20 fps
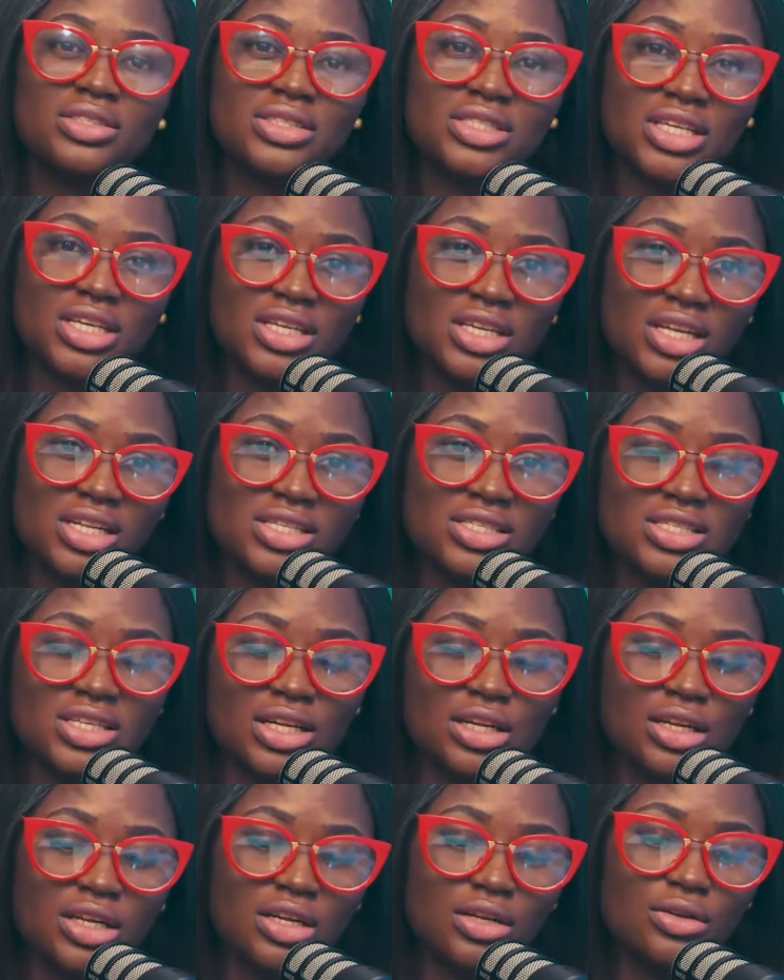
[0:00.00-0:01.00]
tenants
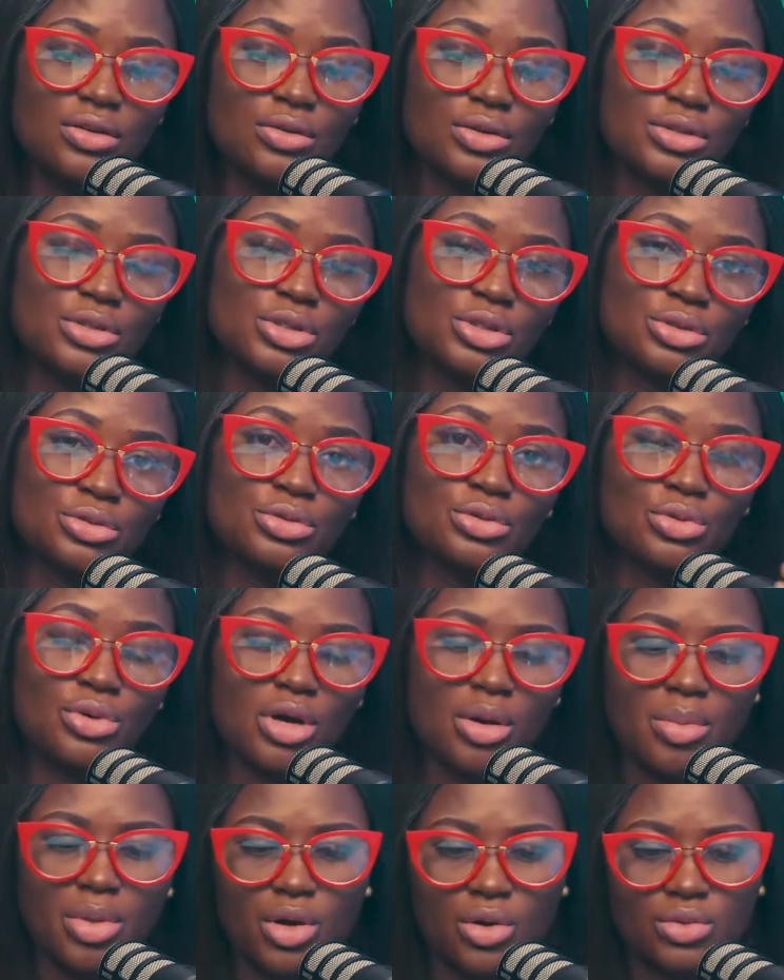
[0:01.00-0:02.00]
and landlords should
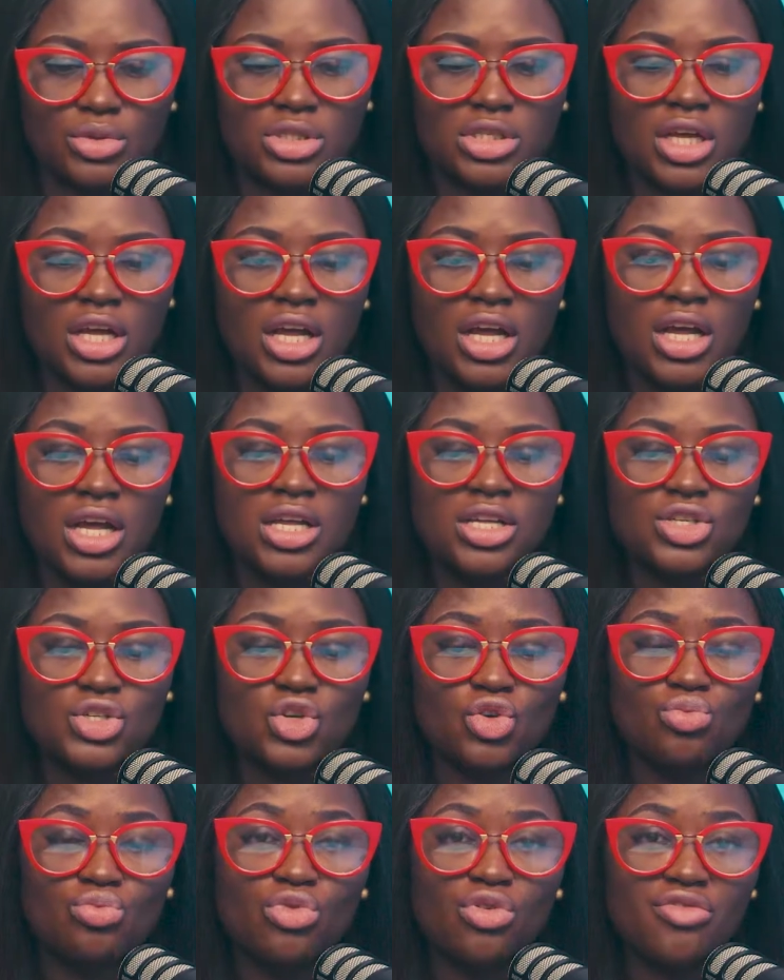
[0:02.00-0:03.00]
know about.
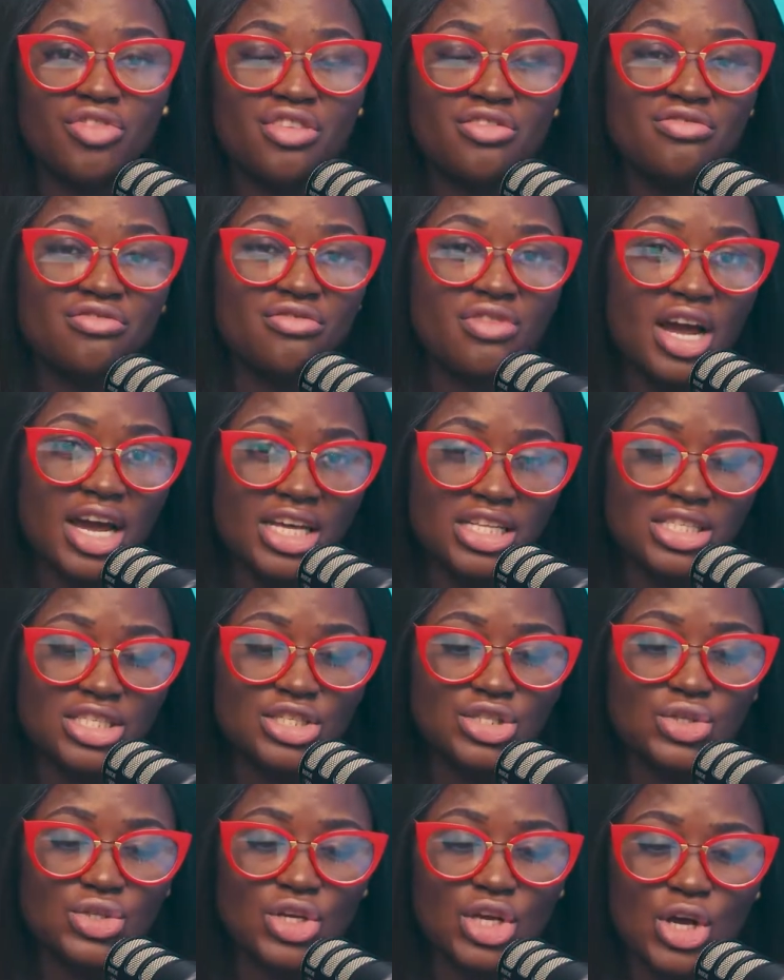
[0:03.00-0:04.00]
So moving right
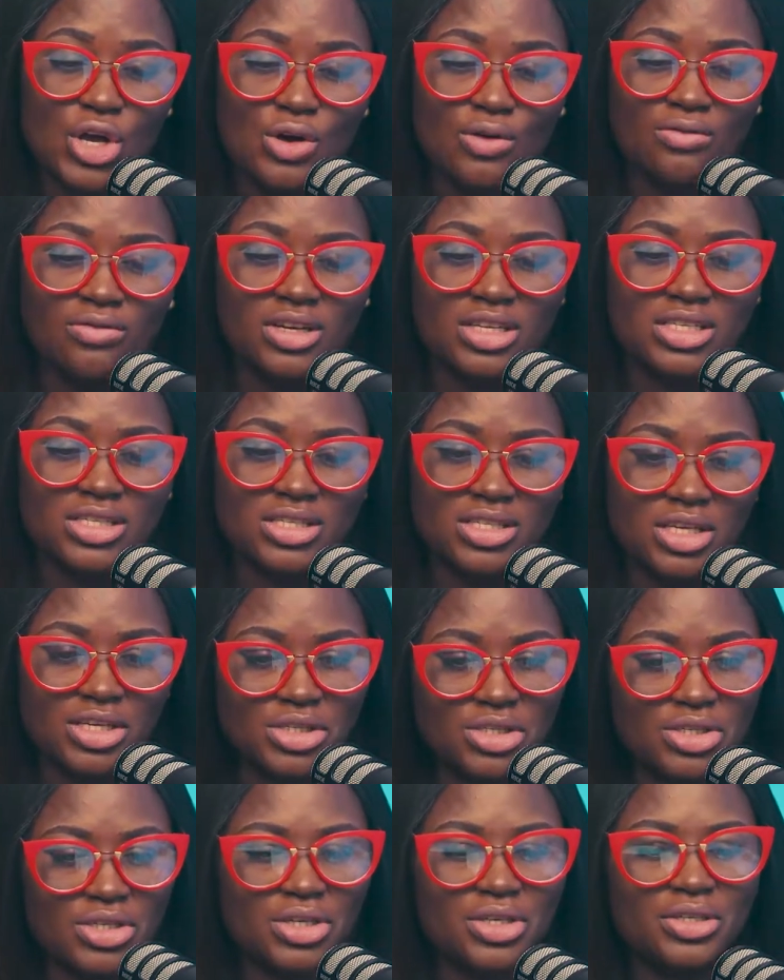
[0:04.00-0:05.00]
into the
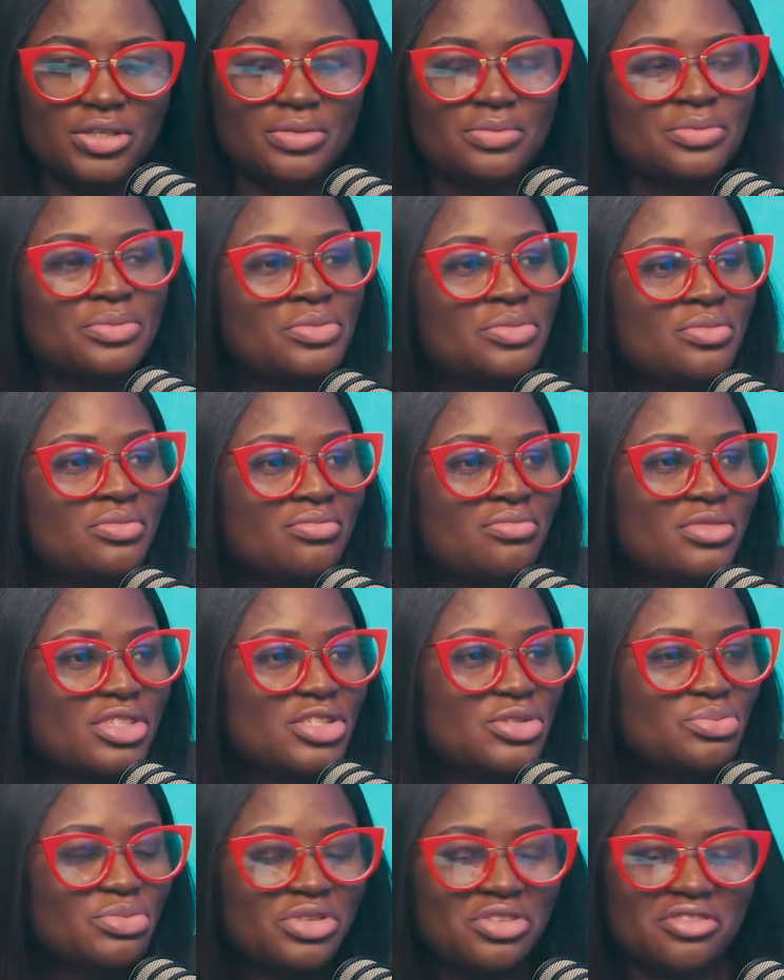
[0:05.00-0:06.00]
conversation,
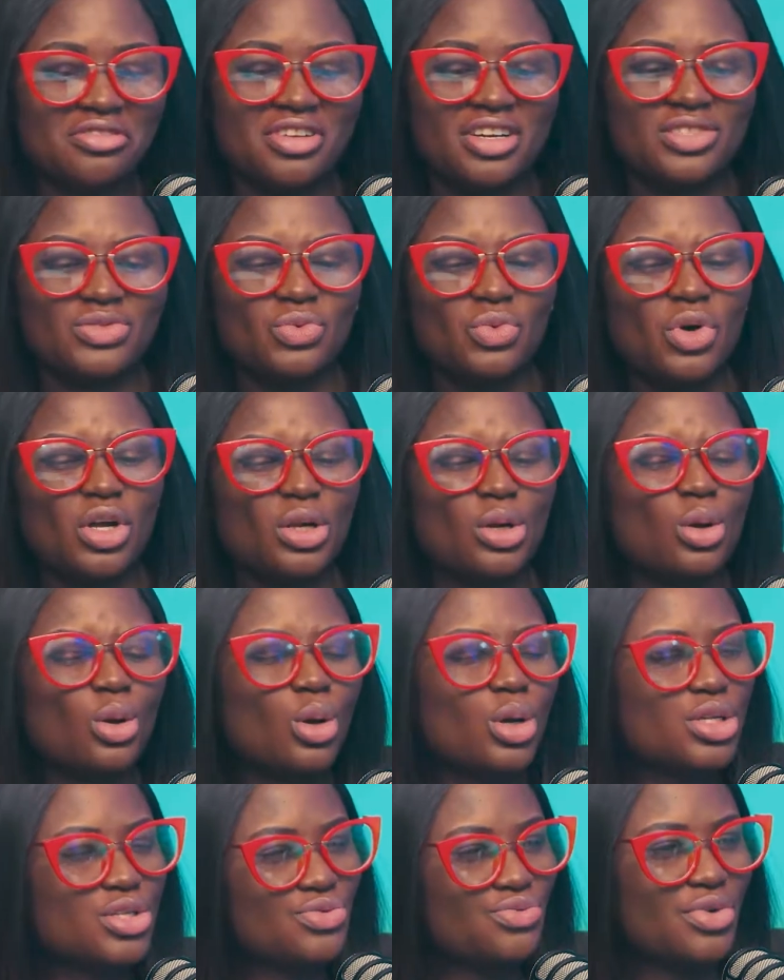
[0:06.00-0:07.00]
Ms. Munirat, what
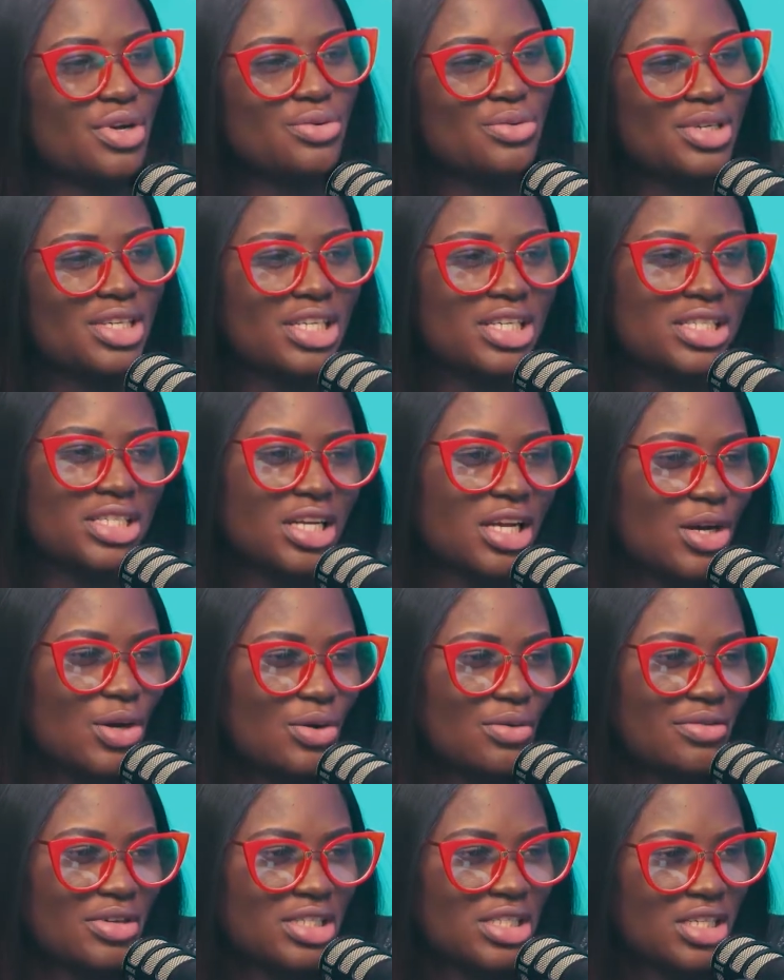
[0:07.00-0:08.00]
laws regulate and
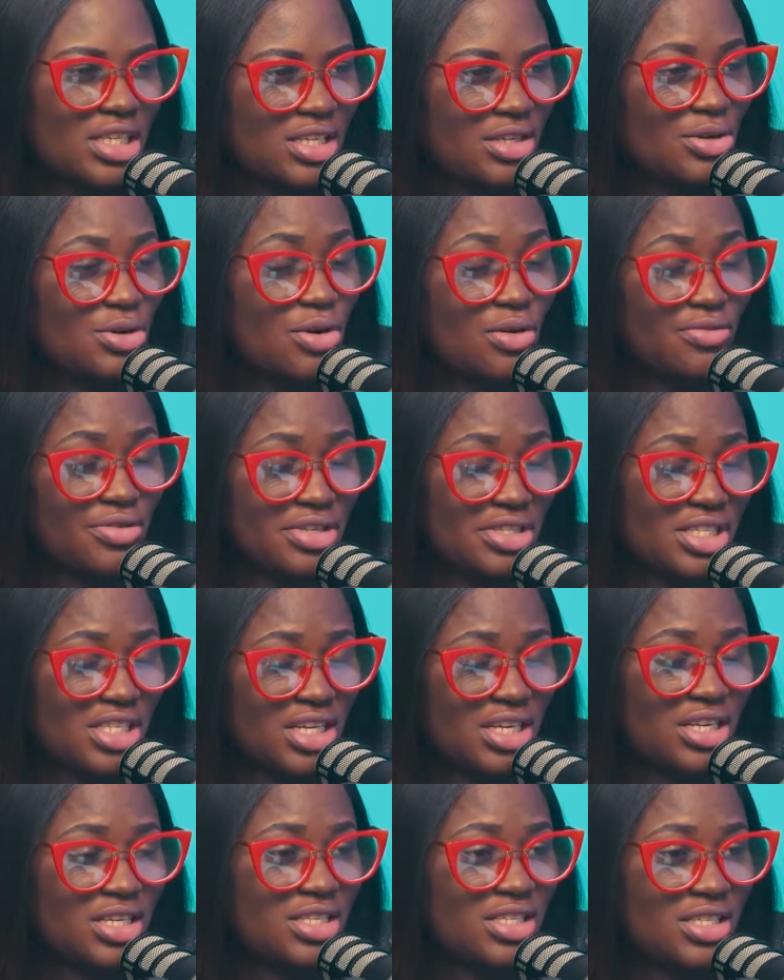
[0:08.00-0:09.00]
govern
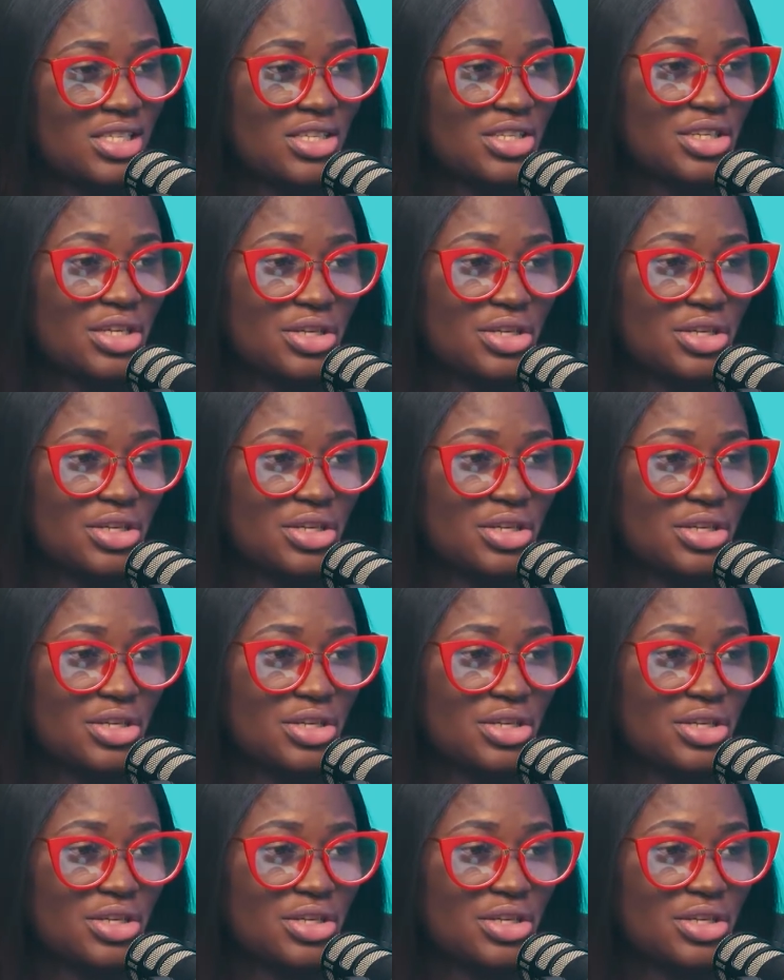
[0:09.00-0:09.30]
tenancy in